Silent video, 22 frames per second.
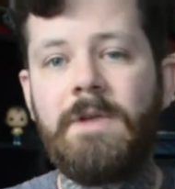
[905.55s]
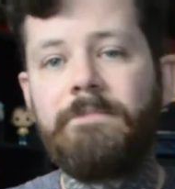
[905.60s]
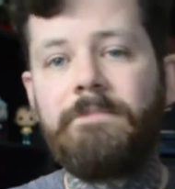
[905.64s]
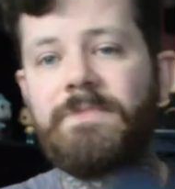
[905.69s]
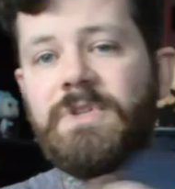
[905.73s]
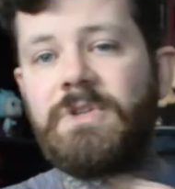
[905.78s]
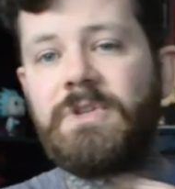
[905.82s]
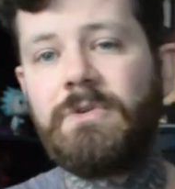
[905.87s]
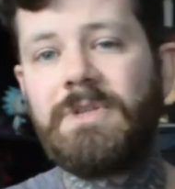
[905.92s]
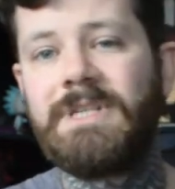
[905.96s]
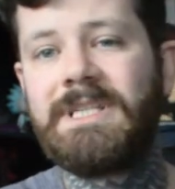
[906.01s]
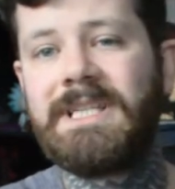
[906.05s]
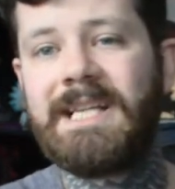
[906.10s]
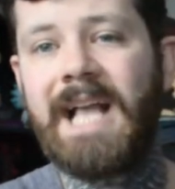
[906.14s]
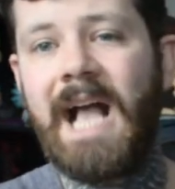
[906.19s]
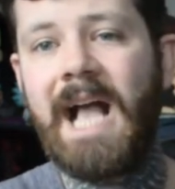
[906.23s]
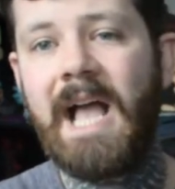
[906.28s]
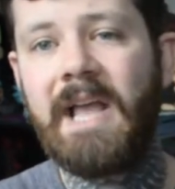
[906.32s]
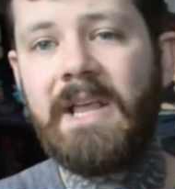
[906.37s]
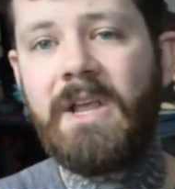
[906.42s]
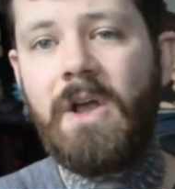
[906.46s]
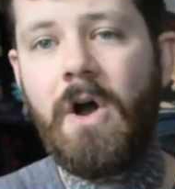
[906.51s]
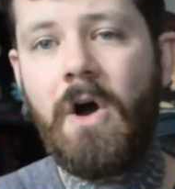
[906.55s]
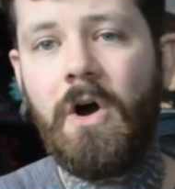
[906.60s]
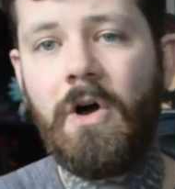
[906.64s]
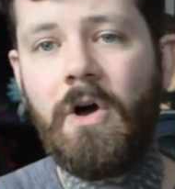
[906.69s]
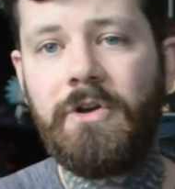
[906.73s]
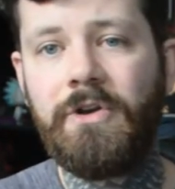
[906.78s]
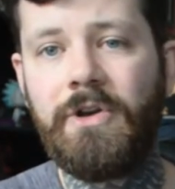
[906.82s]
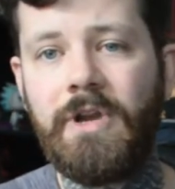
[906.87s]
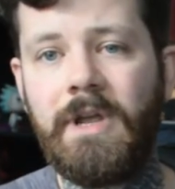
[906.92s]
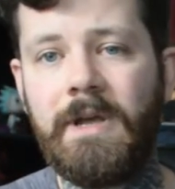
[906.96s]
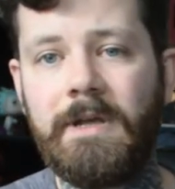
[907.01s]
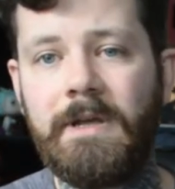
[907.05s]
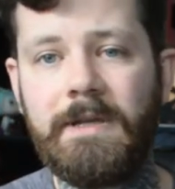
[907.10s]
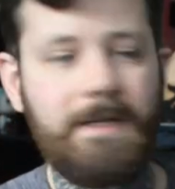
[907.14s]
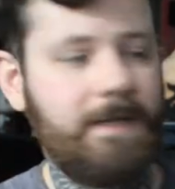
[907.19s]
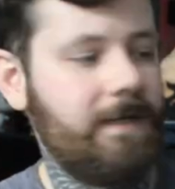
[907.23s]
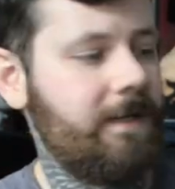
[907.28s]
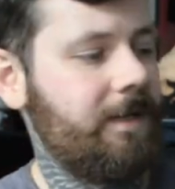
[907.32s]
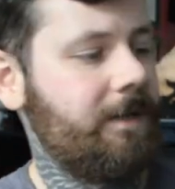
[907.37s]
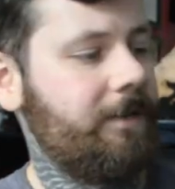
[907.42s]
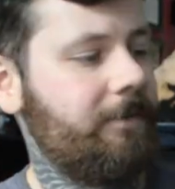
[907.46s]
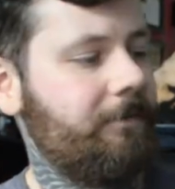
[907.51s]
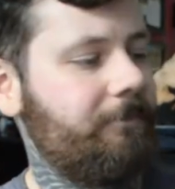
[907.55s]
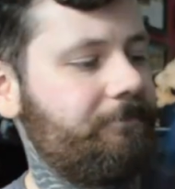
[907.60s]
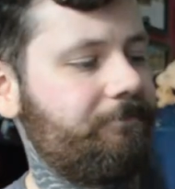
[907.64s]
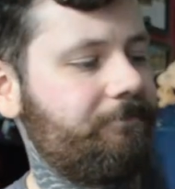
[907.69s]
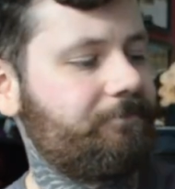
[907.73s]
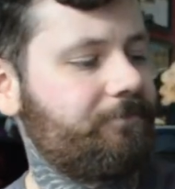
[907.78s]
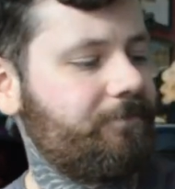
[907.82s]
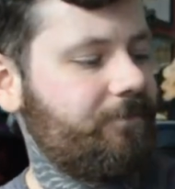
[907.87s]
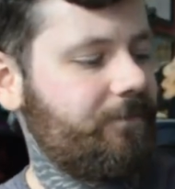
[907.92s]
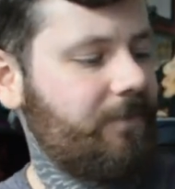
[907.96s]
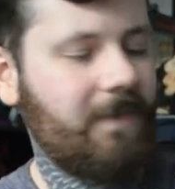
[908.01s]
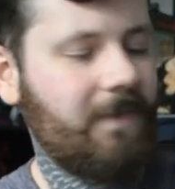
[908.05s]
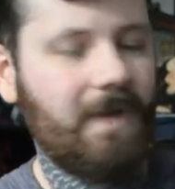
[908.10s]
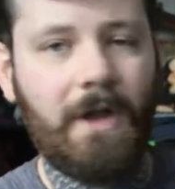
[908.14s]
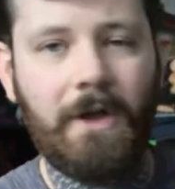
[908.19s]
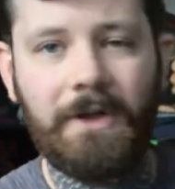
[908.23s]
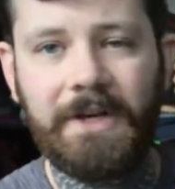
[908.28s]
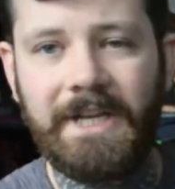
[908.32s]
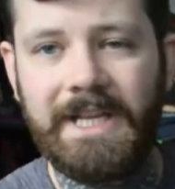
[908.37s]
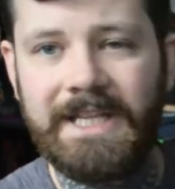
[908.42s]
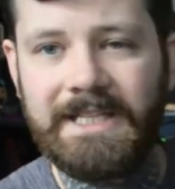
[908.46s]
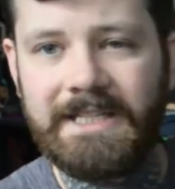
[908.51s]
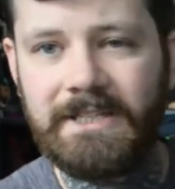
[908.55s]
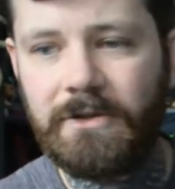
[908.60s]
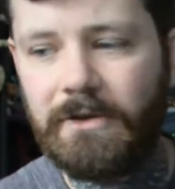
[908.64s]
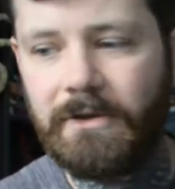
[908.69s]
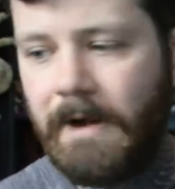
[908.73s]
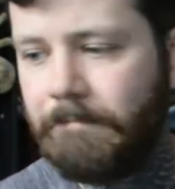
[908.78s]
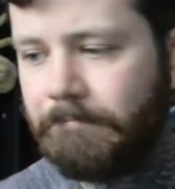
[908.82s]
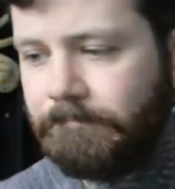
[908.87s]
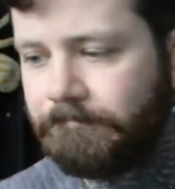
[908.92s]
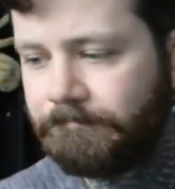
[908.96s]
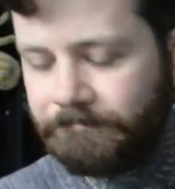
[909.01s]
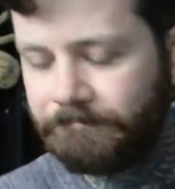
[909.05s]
So there's a guy on um, on Instagram